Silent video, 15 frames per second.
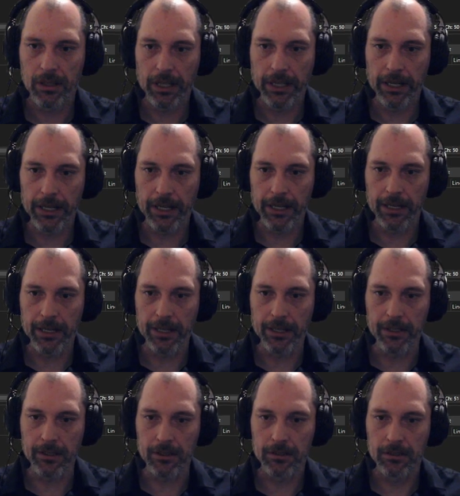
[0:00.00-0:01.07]

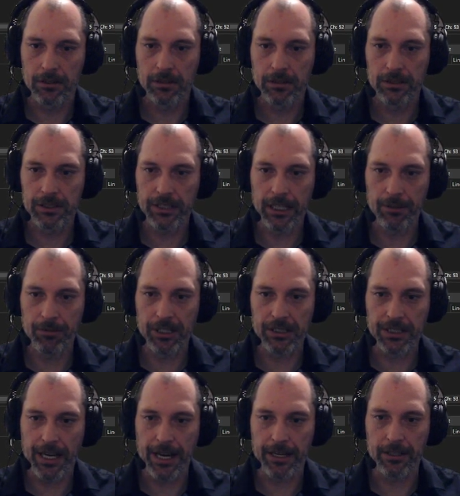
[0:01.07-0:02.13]
And same
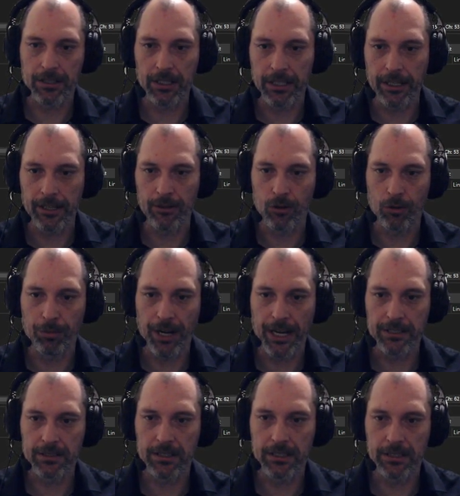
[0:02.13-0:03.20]
exact thing. We'll
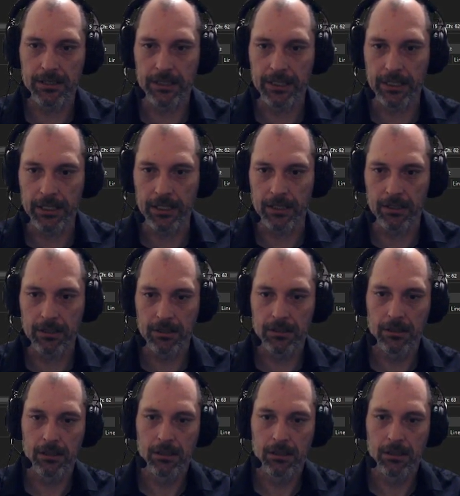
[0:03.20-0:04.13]
pass this in.